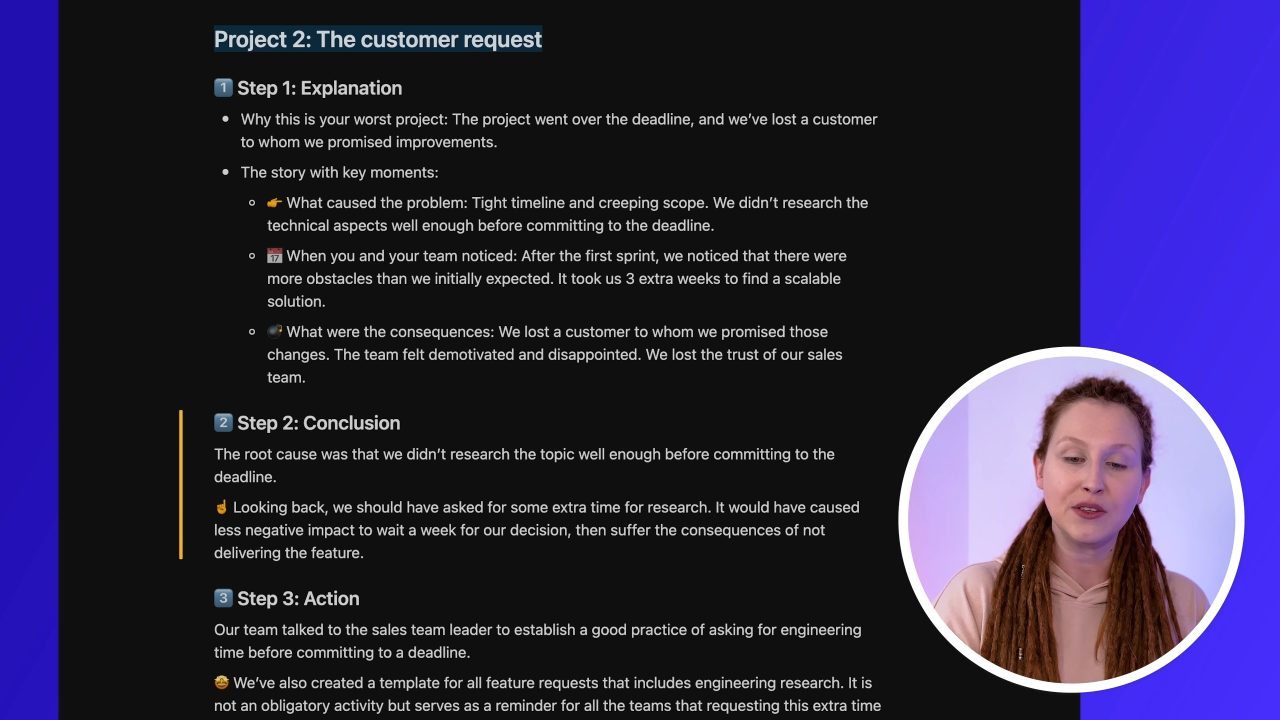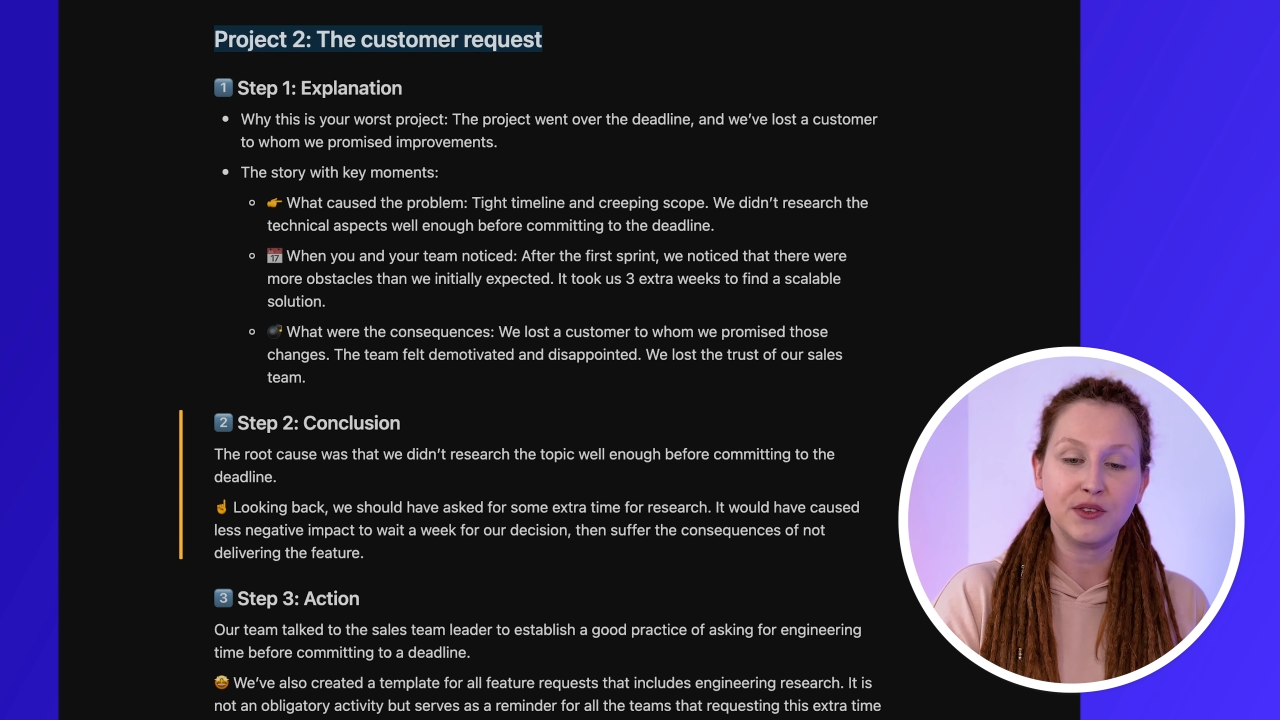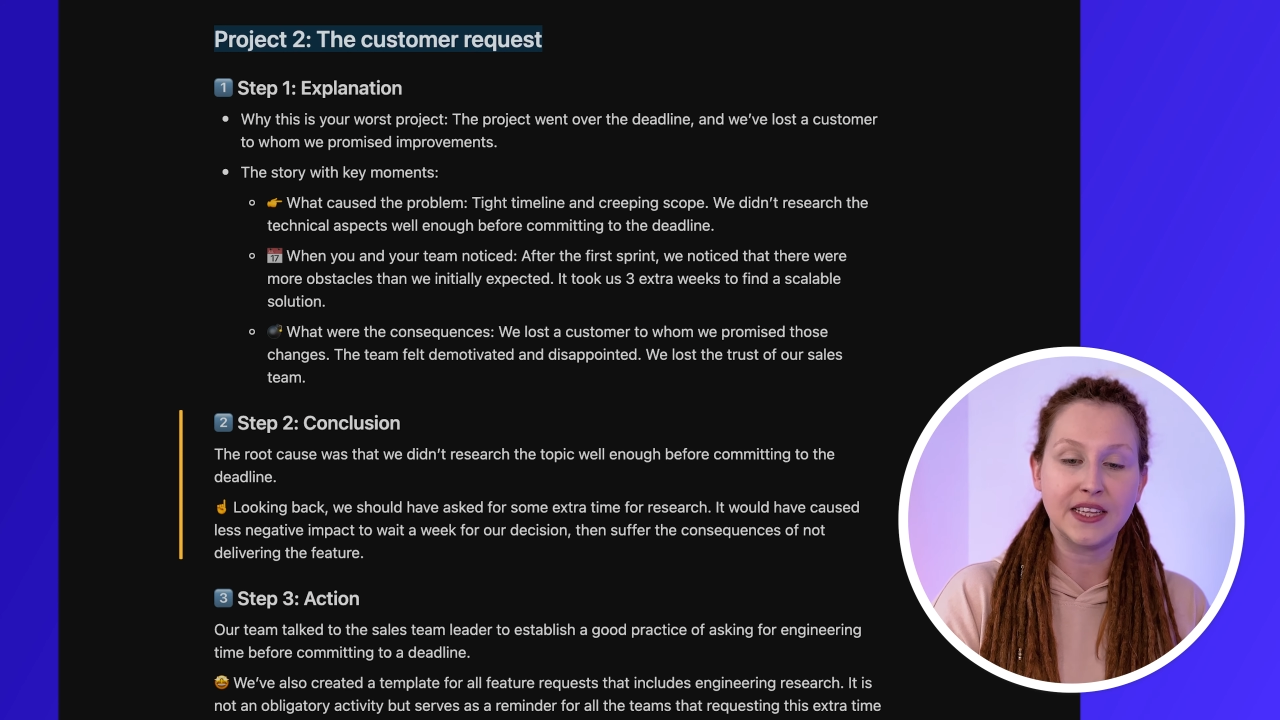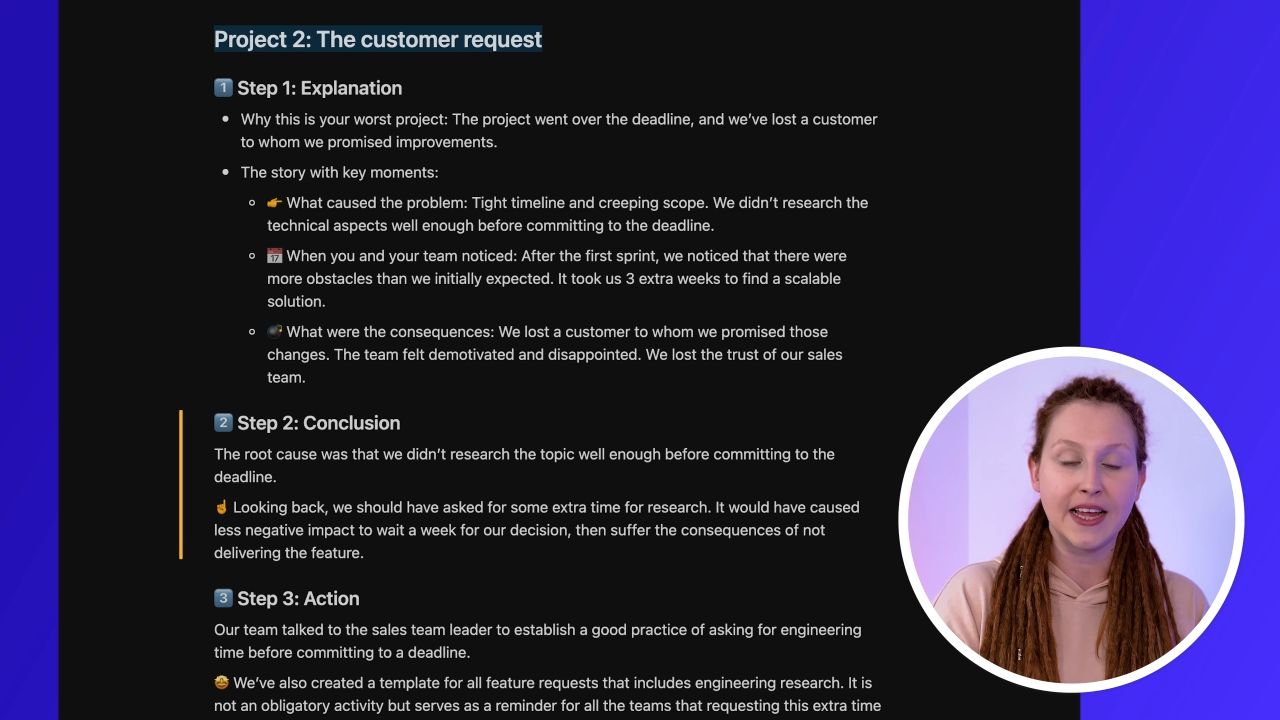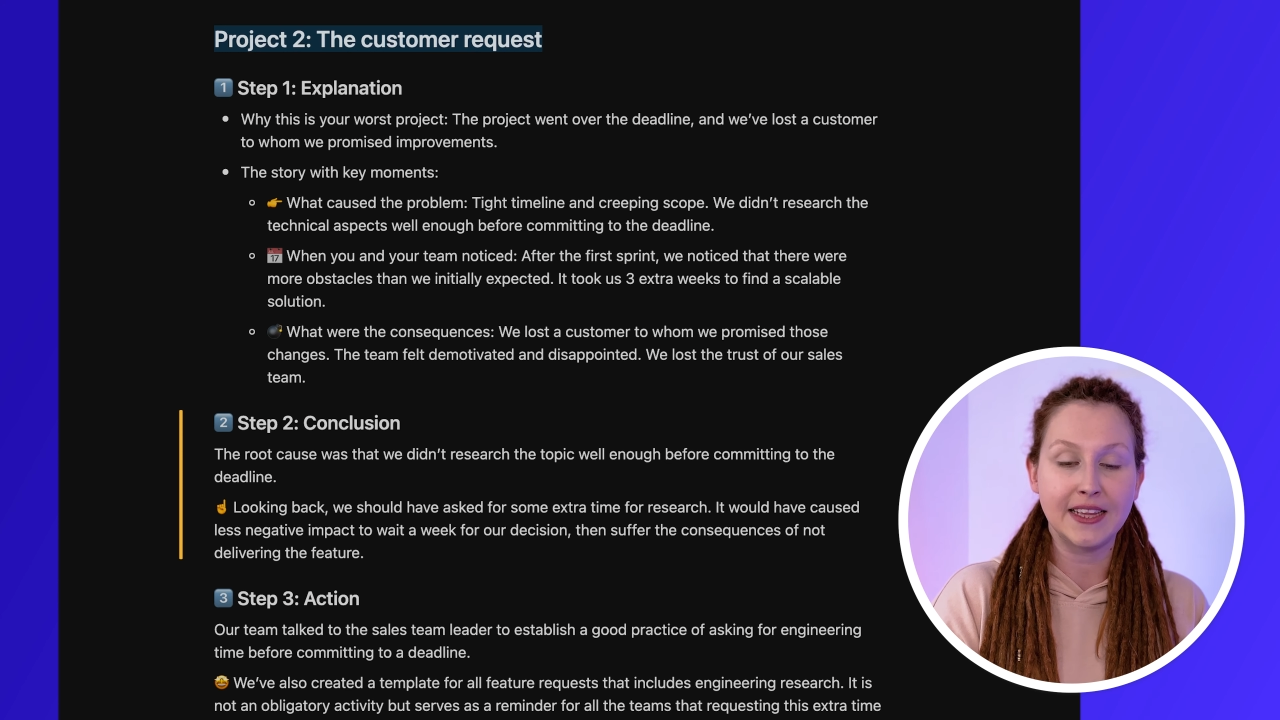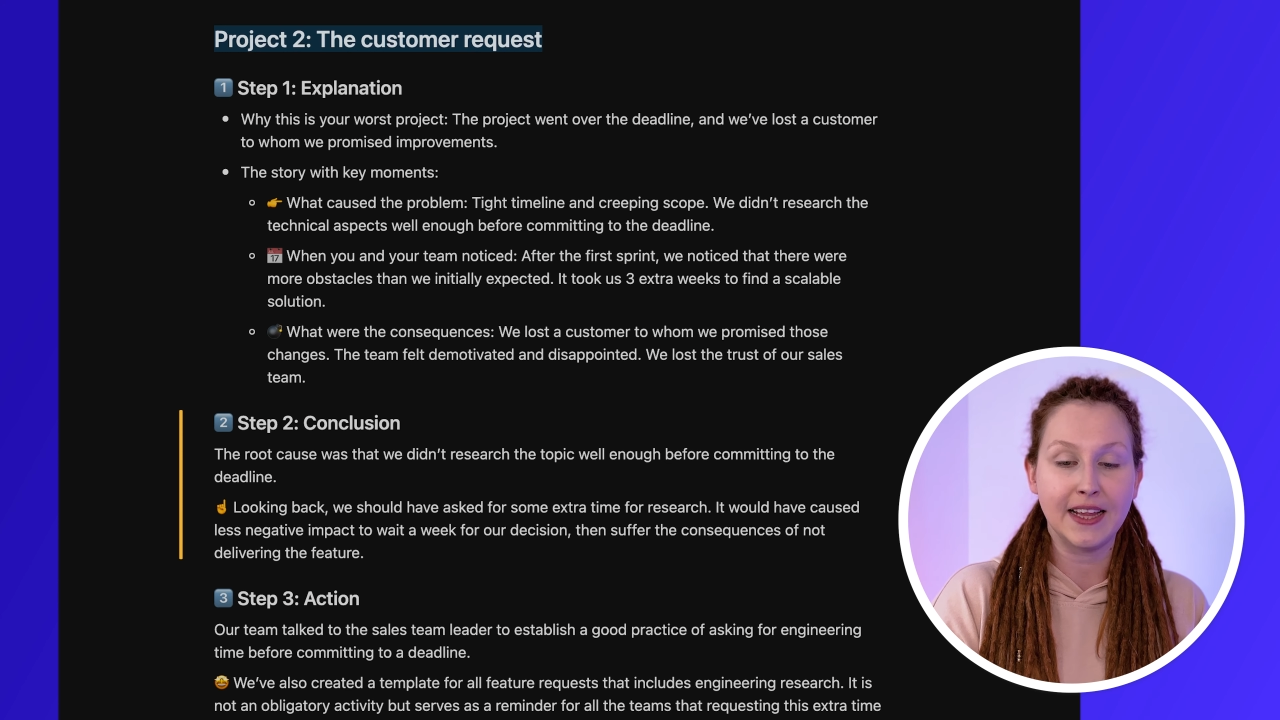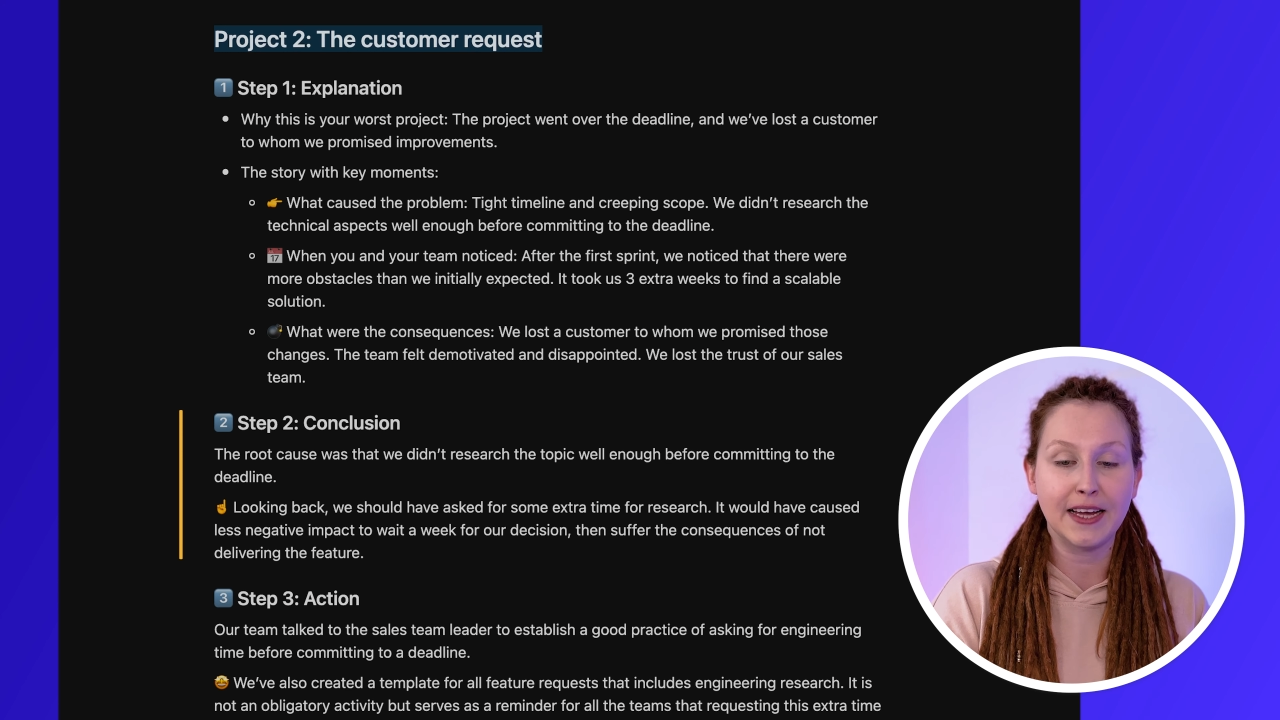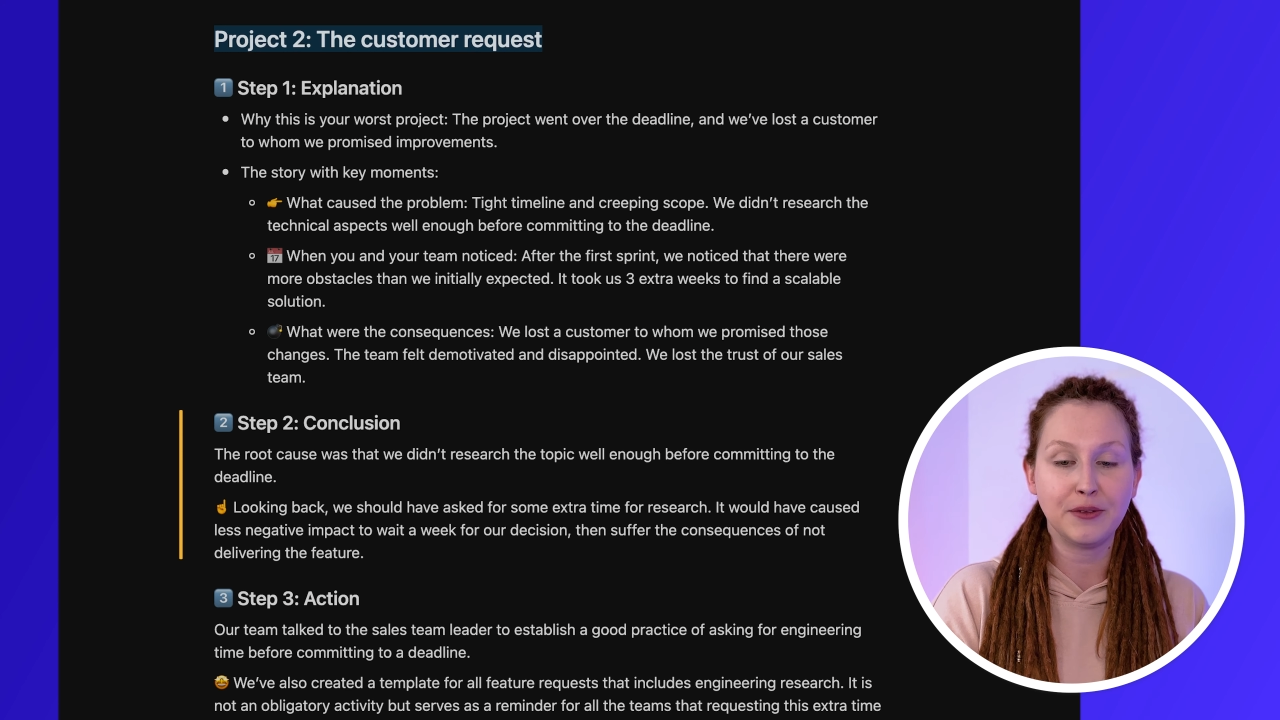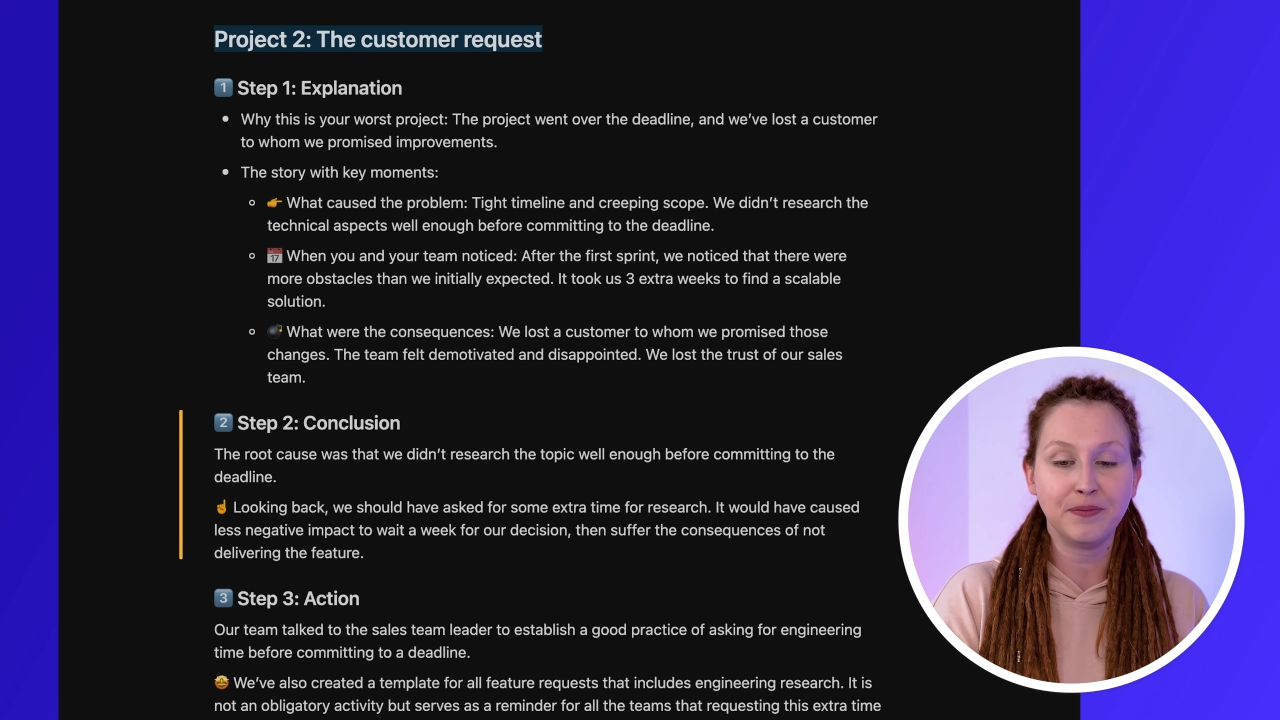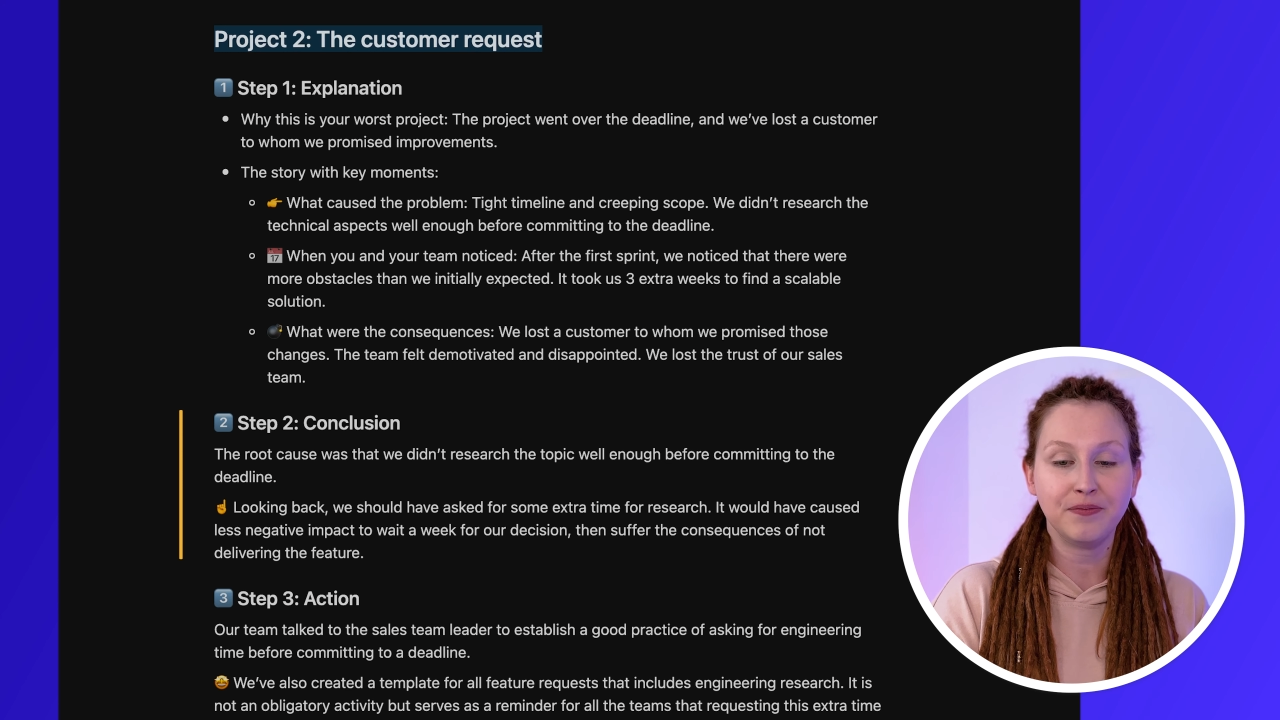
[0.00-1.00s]
to the
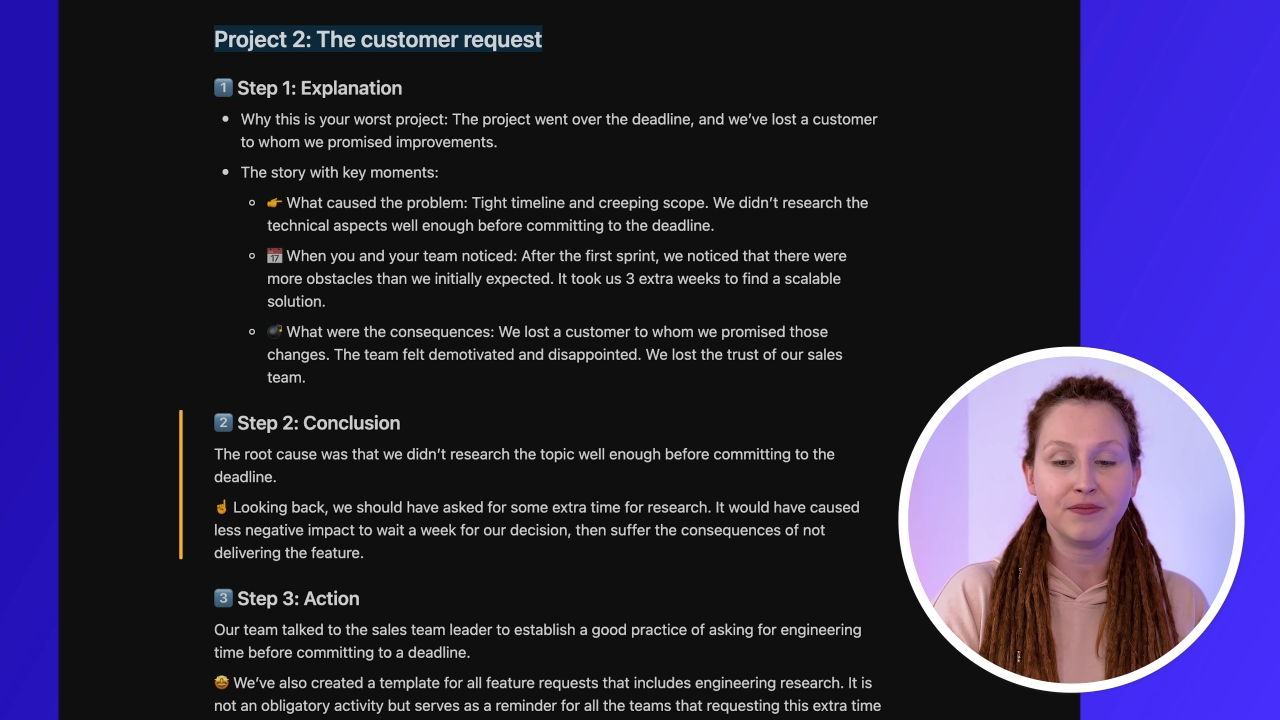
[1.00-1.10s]
deadline.